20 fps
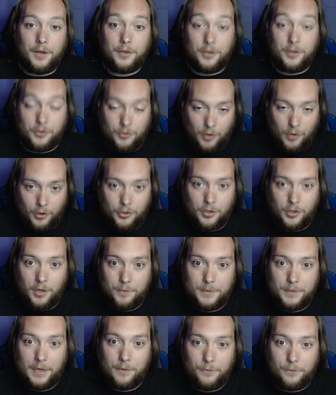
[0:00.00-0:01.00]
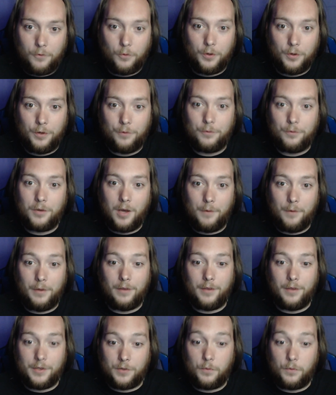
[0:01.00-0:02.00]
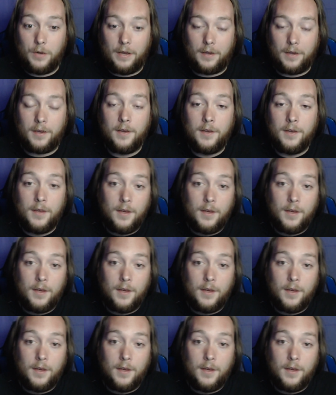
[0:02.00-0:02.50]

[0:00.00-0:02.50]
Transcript: construction update for you coming this week.